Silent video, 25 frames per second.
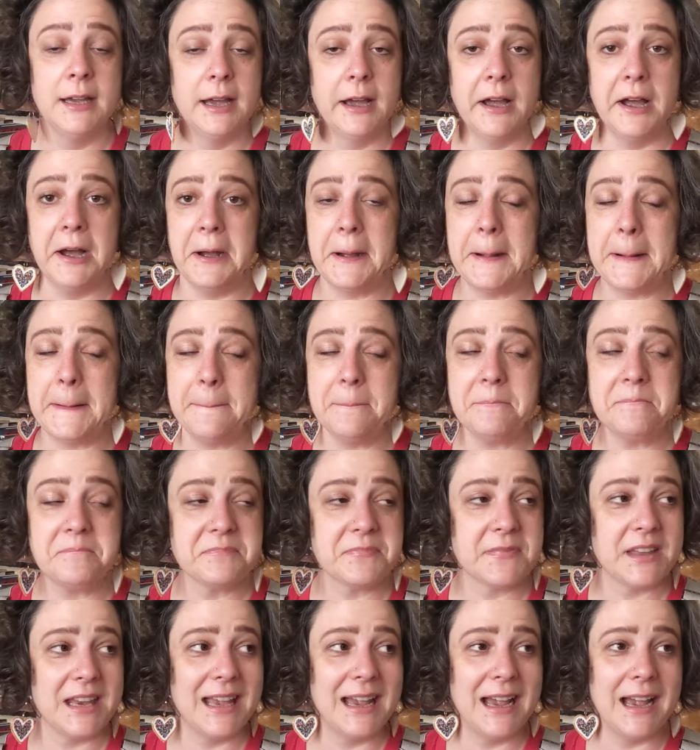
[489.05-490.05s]

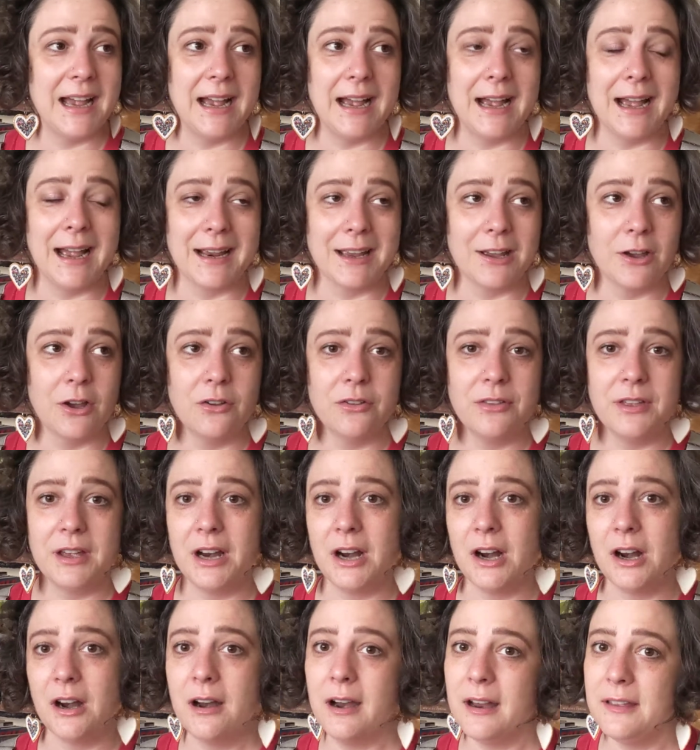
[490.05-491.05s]
I go
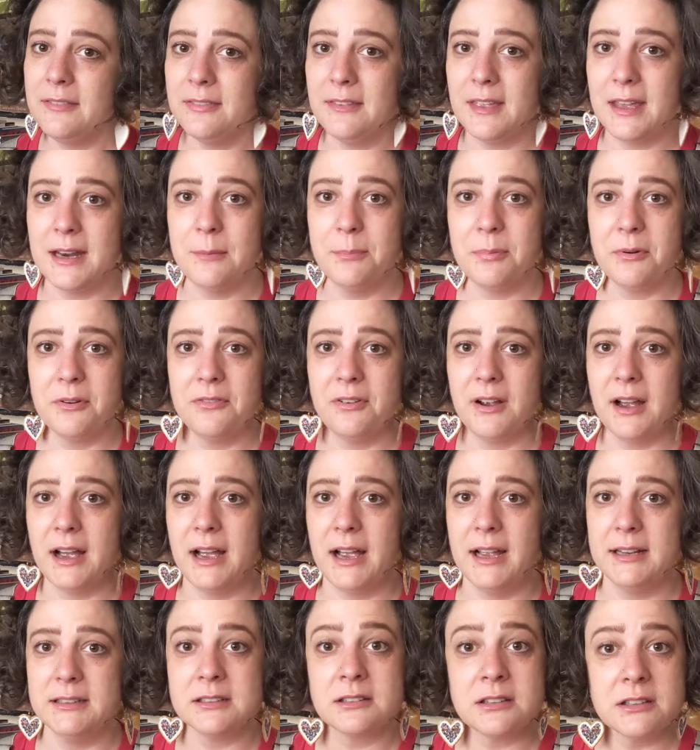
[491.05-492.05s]
there and they
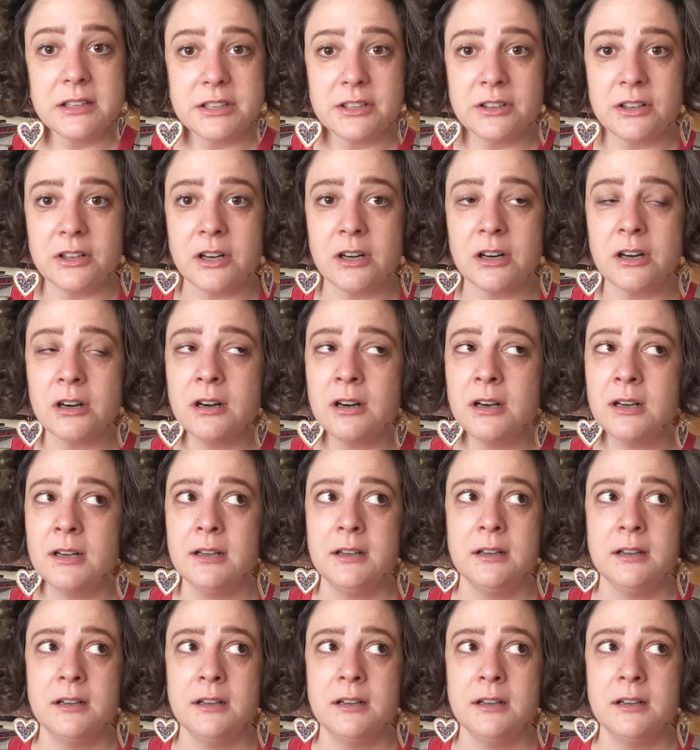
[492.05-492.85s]
provide litter,